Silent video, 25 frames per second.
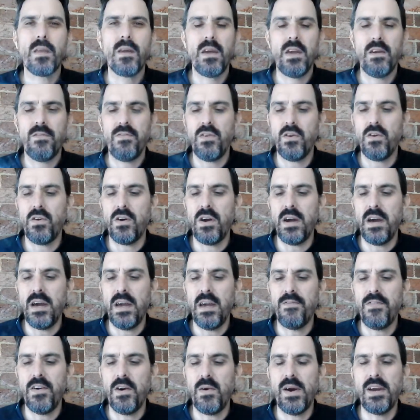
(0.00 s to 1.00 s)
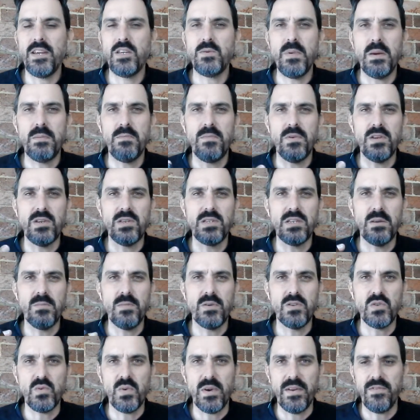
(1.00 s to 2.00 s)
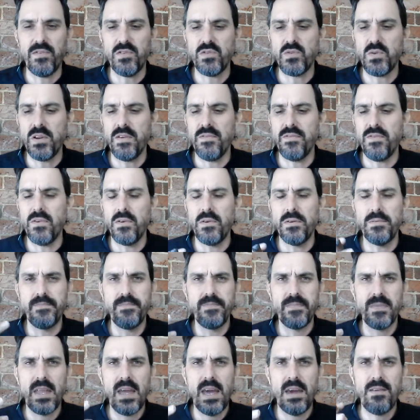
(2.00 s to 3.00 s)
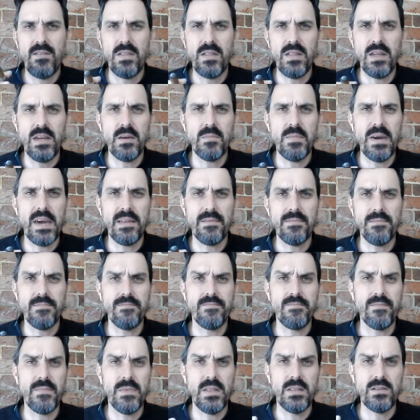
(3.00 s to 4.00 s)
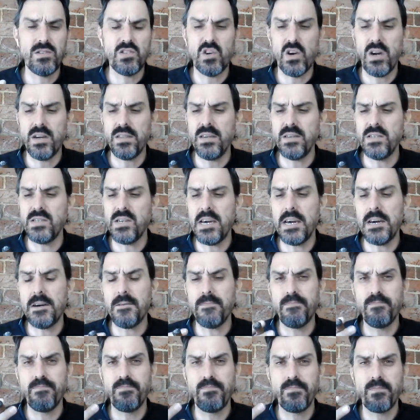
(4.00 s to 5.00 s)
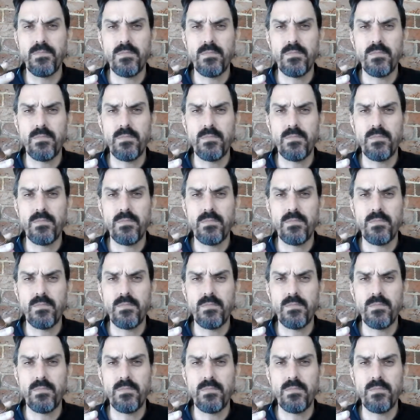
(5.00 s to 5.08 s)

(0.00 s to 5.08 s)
If you're a FOH member and you see them on 24-24, have a think about trying these out.